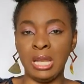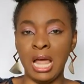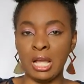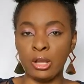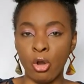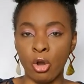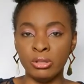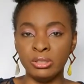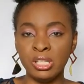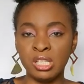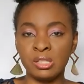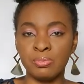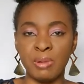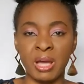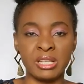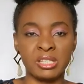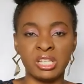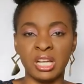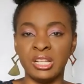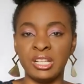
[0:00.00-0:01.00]
like on this
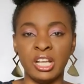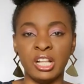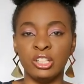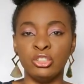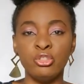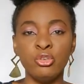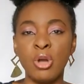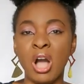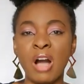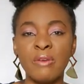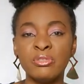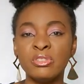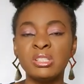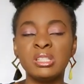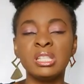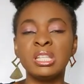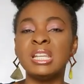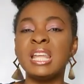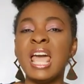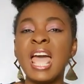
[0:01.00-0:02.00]
my channel, you
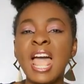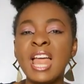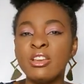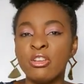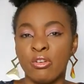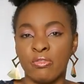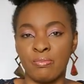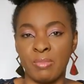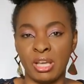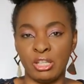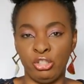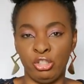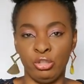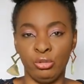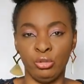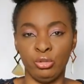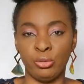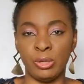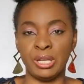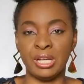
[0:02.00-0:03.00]
haven't seen any of my
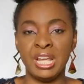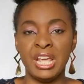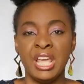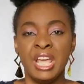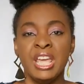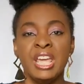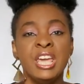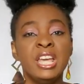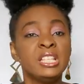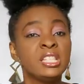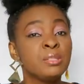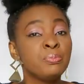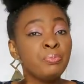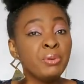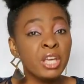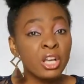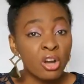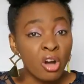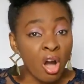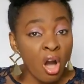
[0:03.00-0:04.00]
children. It's
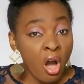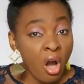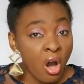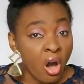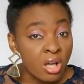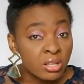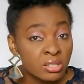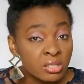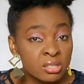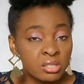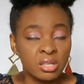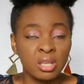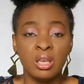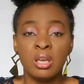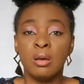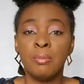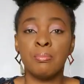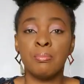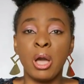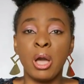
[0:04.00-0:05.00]
because
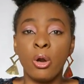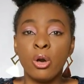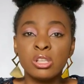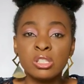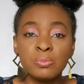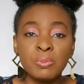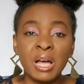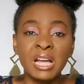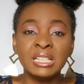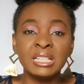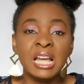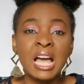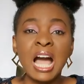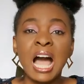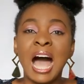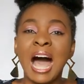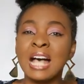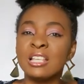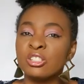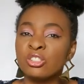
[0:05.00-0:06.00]
my husband
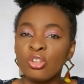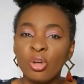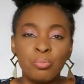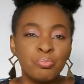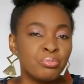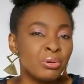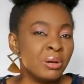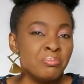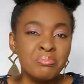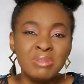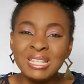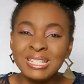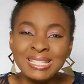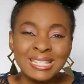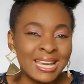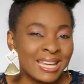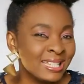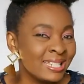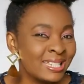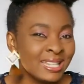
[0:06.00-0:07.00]
has not
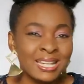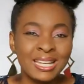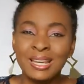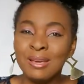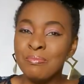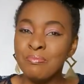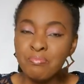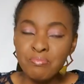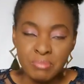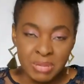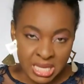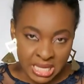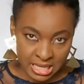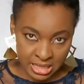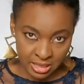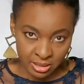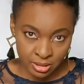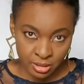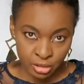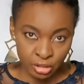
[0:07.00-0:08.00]
permitted
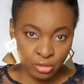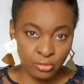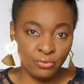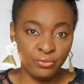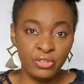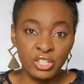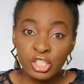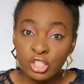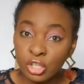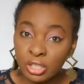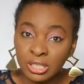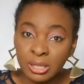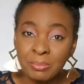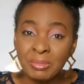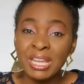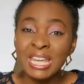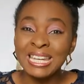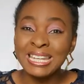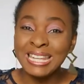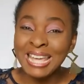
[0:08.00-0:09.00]
me to feature
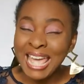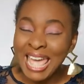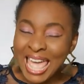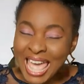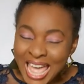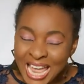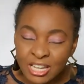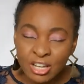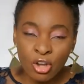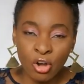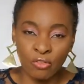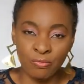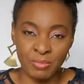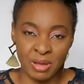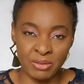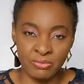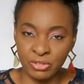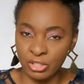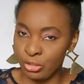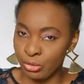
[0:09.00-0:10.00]
them in any
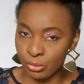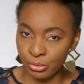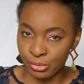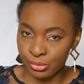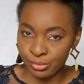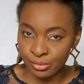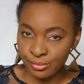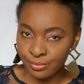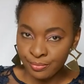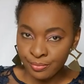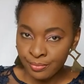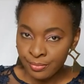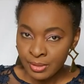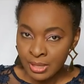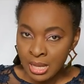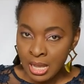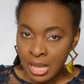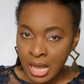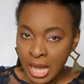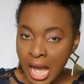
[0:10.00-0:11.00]
of my videos.
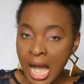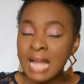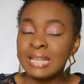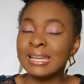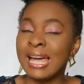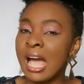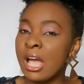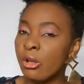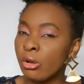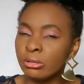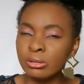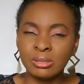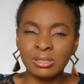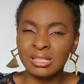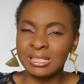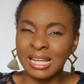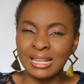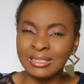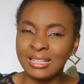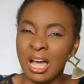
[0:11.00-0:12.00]
And I
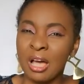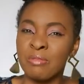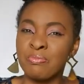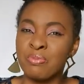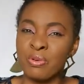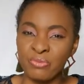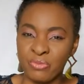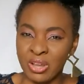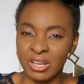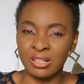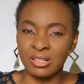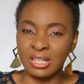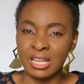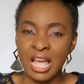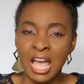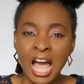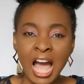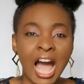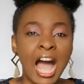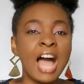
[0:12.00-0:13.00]
understand that
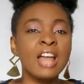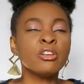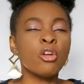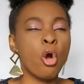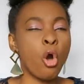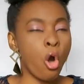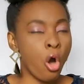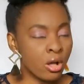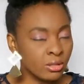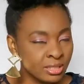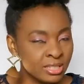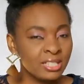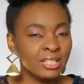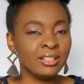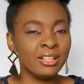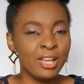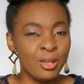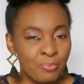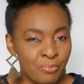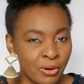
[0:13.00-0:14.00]
perfectly. And
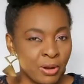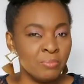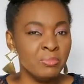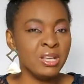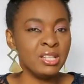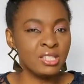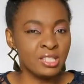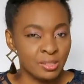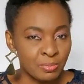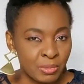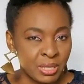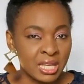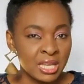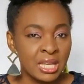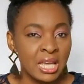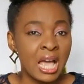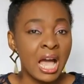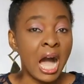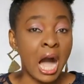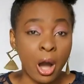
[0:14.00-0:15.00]
until he permits
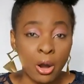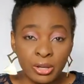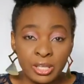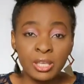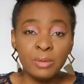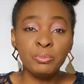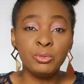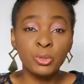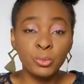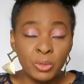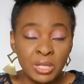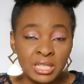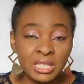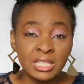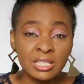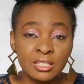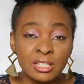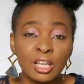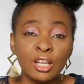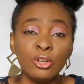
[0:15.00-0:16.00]
me, I'll keep
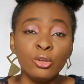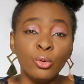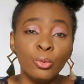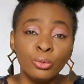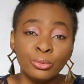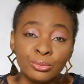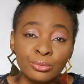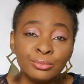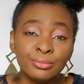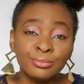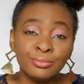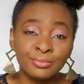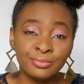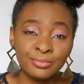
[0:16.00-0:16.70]
doing this alone.